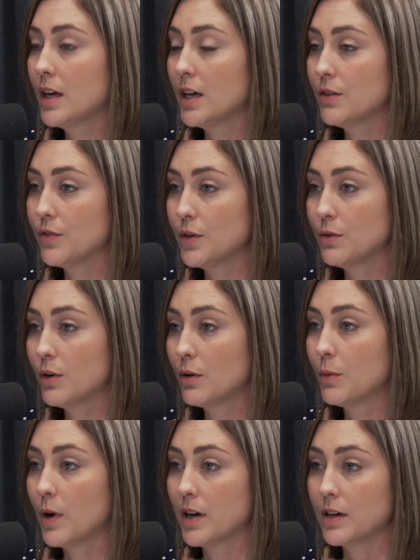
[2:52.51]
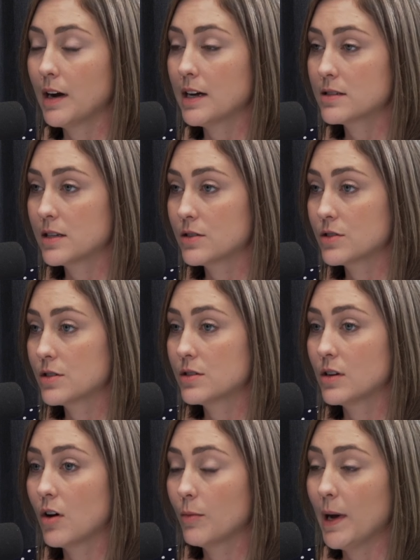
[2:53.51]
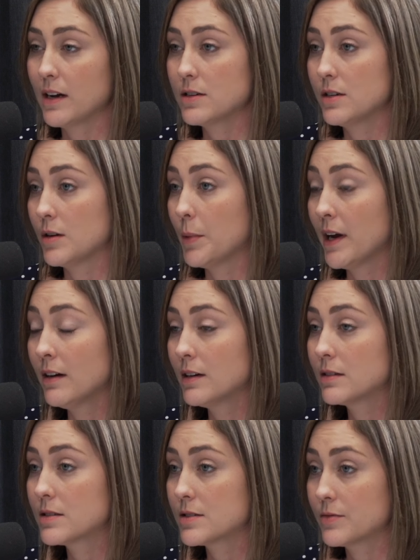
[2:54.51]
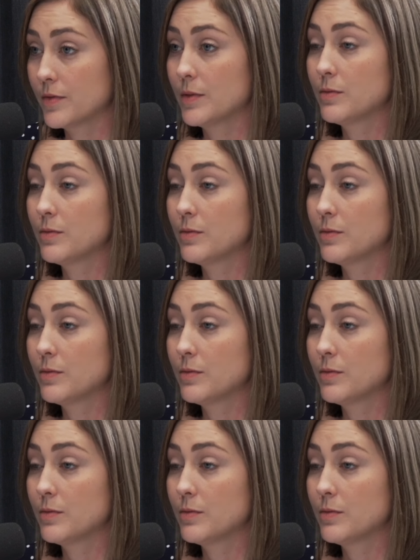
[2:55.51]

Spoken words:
if you don't want your assets just to go back to your parents